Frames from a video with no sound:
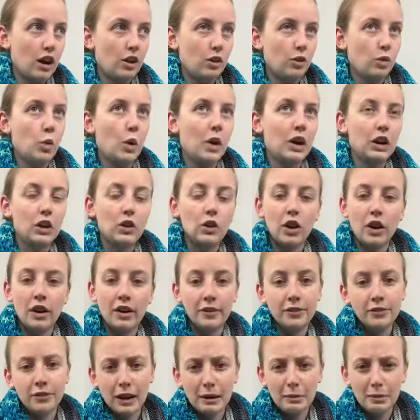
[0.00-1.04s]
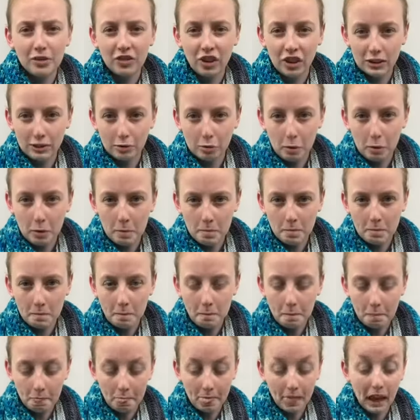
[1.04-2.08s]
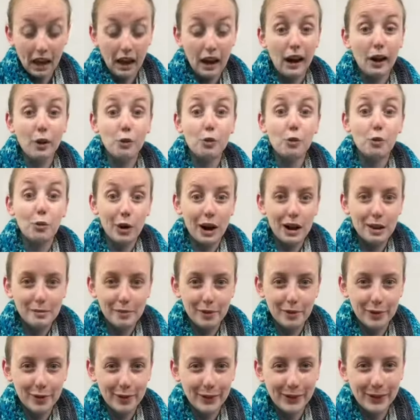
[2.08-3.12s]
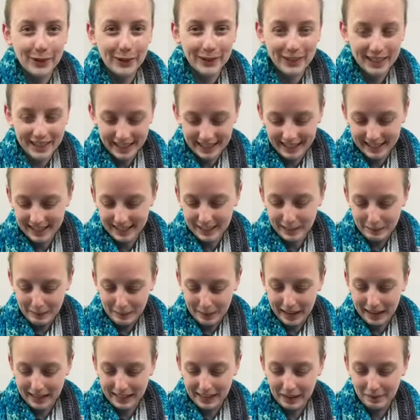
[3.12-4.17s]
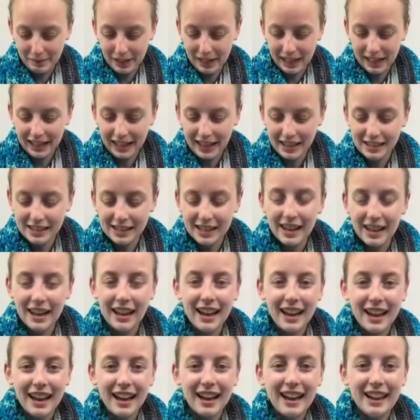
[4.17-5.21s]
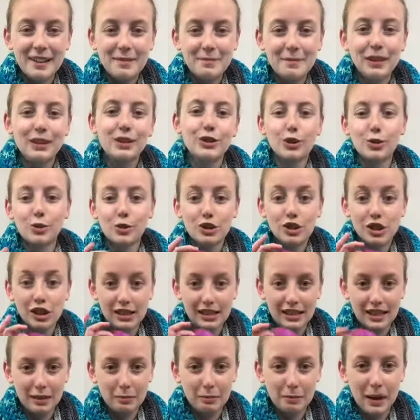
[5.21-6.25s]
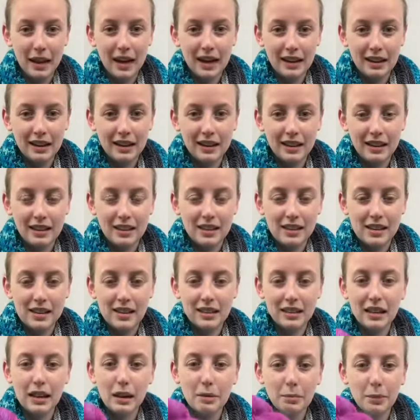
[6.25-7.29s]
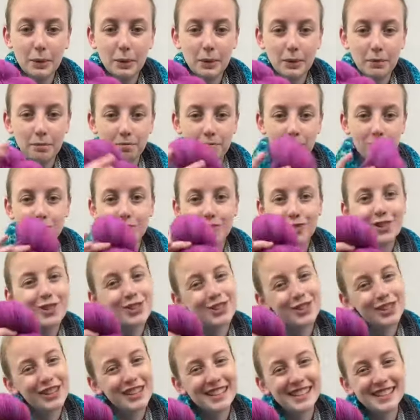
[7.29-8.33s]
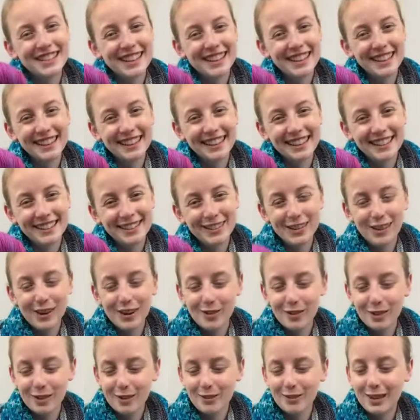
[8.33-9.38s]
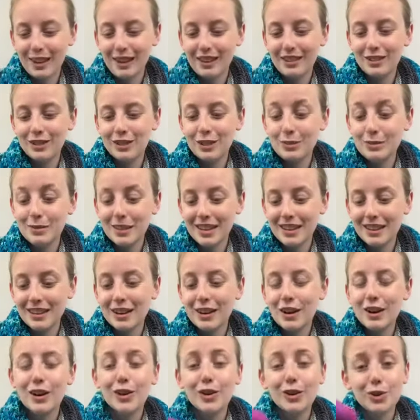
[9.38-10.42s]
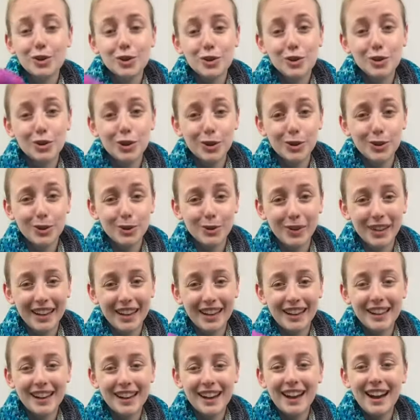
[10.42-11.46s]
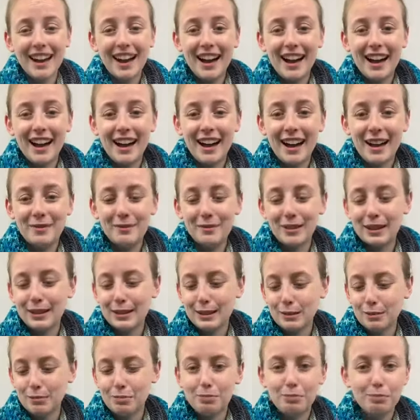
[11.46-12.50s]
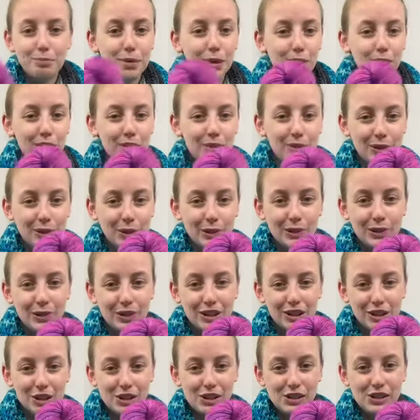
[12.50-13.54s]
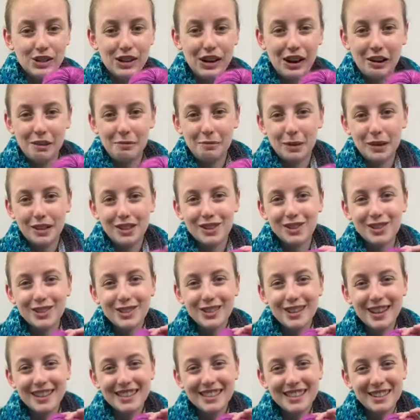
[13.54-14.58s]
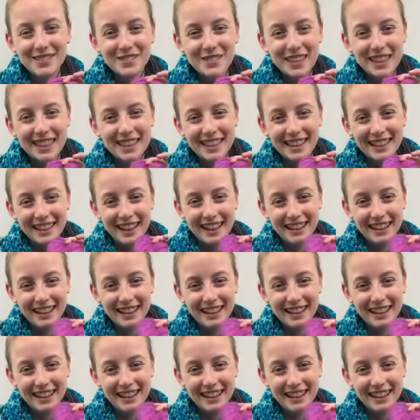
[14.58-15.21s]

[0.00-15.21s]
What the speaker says: what do you call it, fiber festival, right before the pandemic hit. And so when she sent back the sample, she sent this yarn to me, which was so sweet. It's beautiful, gorgeous yarn, but it's just not something that